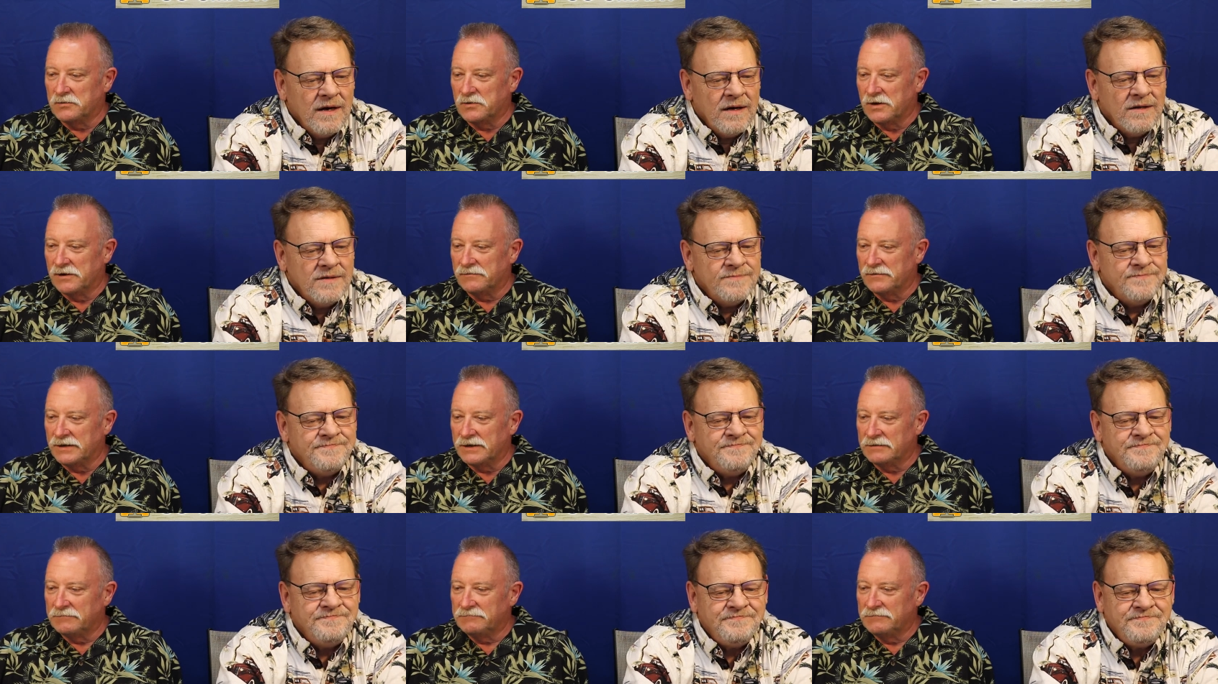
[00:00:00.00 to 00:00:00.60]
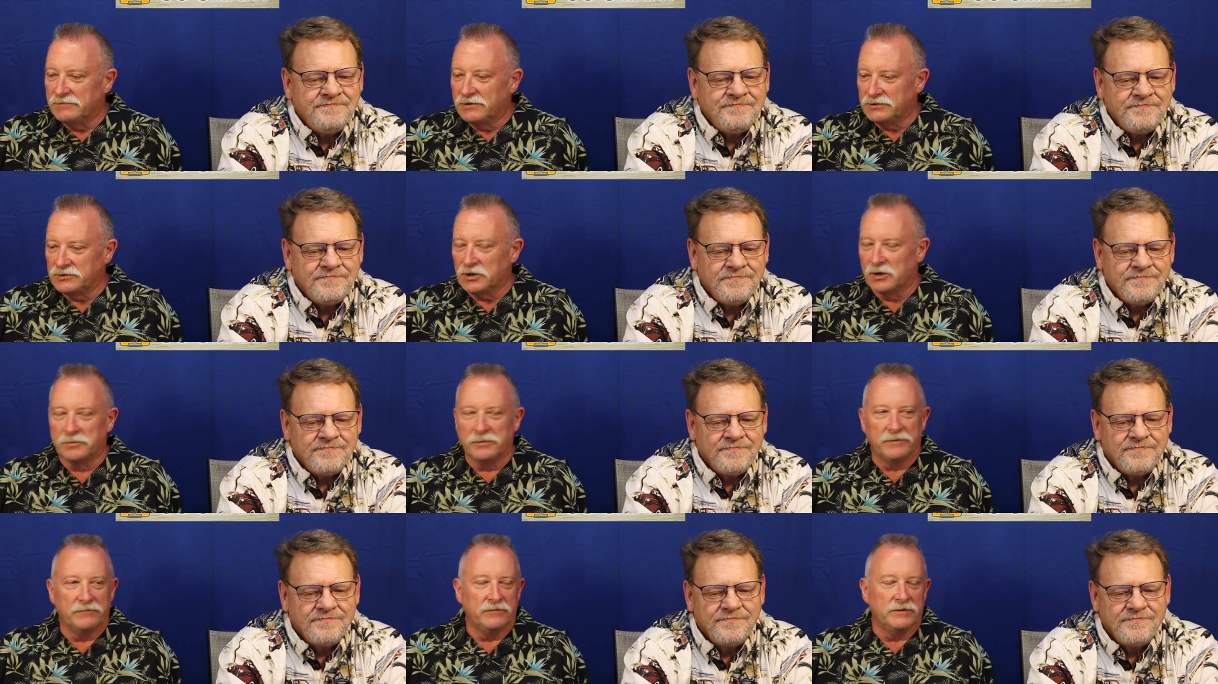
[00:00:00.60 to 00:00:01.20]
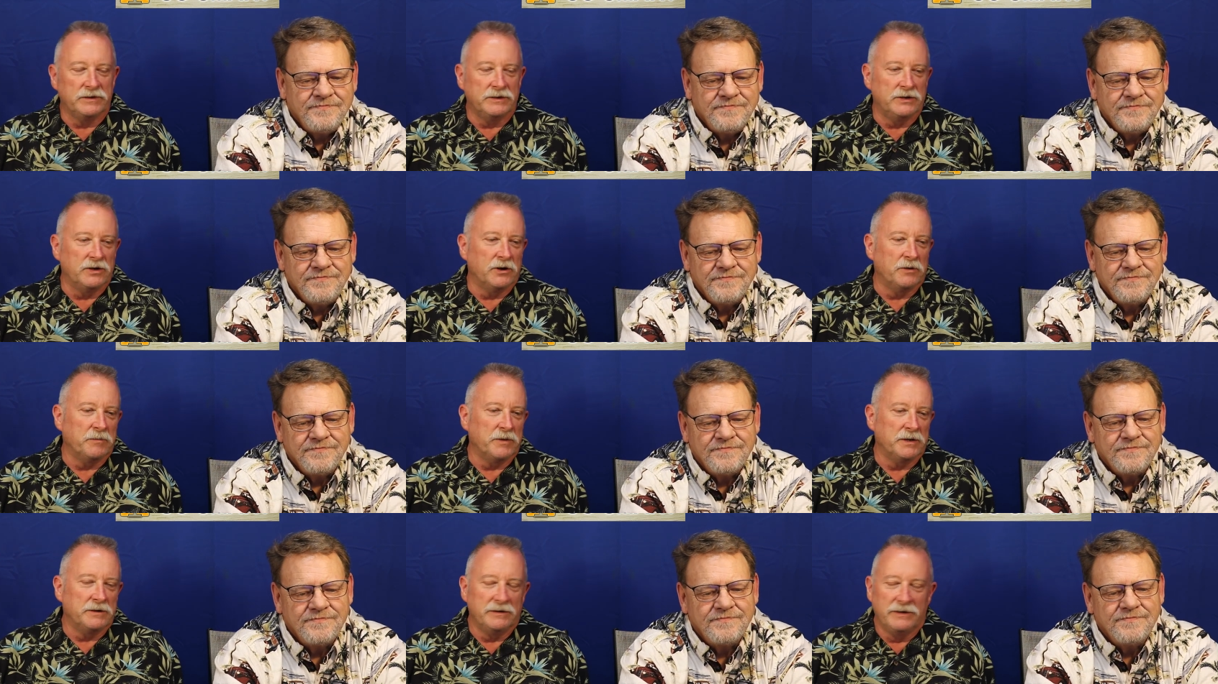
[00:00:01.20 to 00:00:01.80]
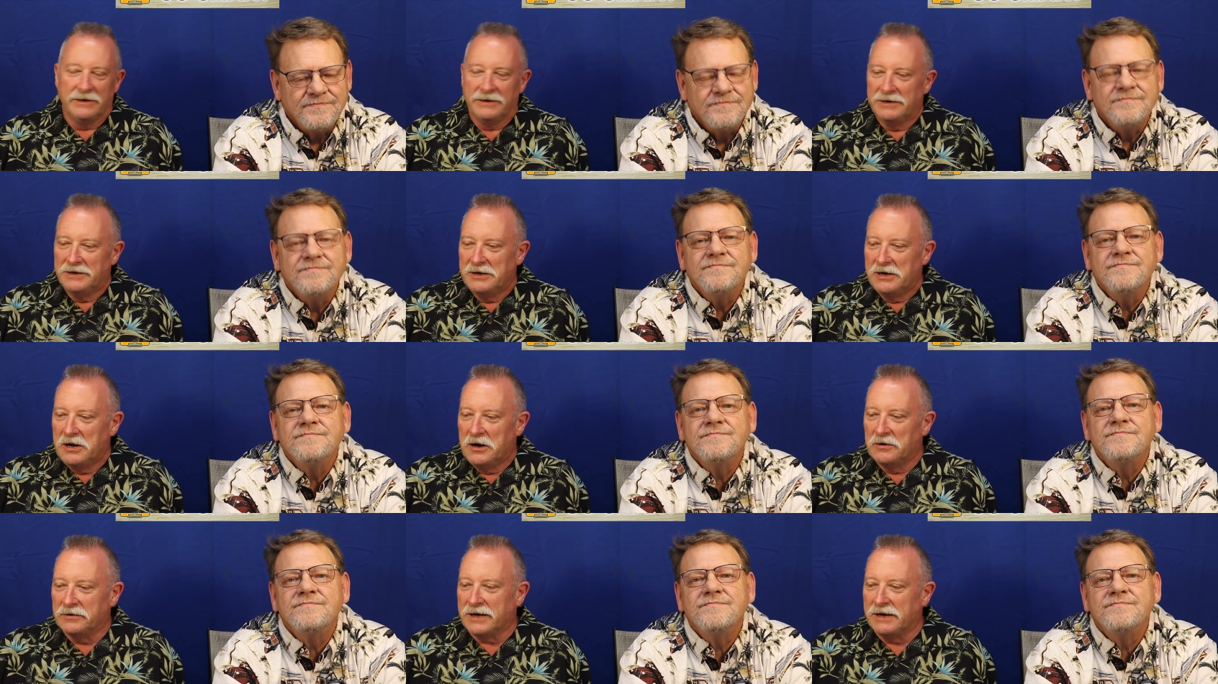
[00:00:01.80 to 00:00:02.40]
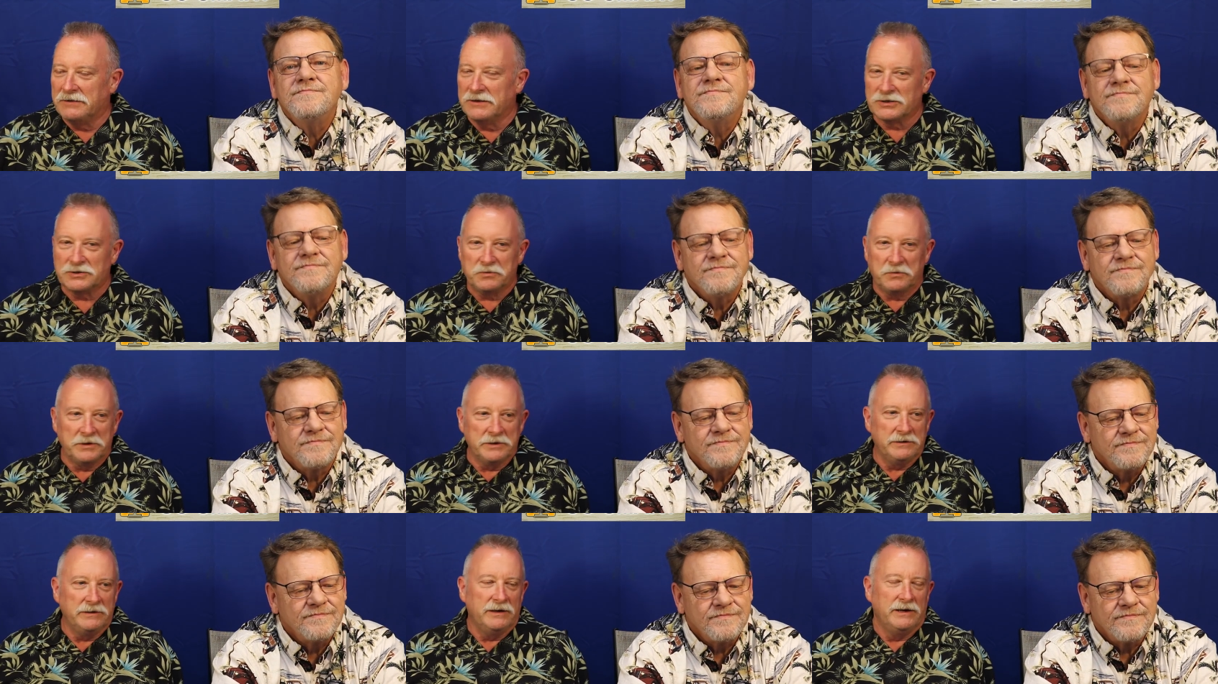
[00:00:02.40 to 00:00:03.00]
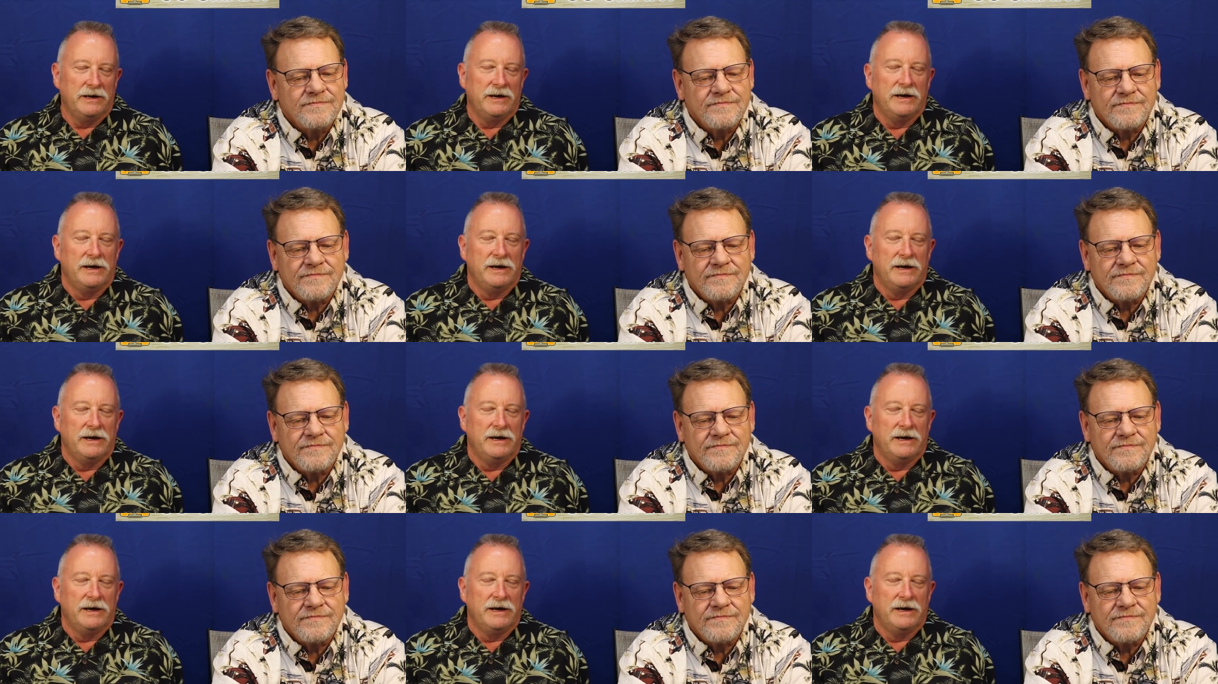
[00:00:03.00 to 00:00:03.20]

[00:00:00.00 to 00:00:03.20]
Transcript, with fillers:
Speaker 1: more of a, a term of endearment. Okay, this one